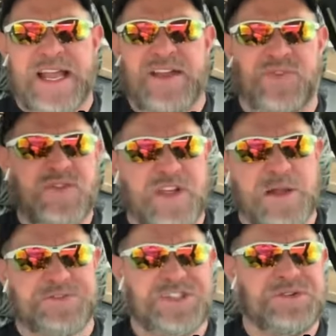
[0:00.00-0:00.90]
Hey, if we've
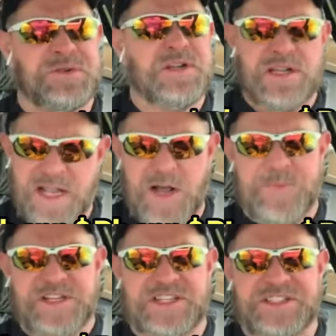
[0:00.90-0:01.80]
helped you, help
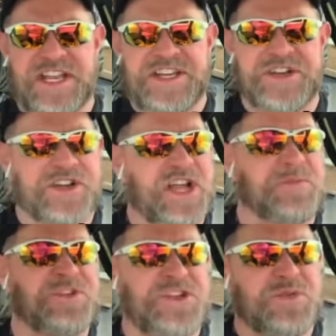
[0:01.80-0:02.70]
us continue to
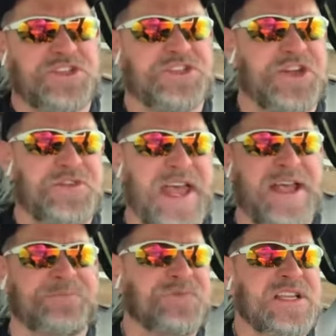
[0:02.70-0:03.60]
come to you. Would you do that?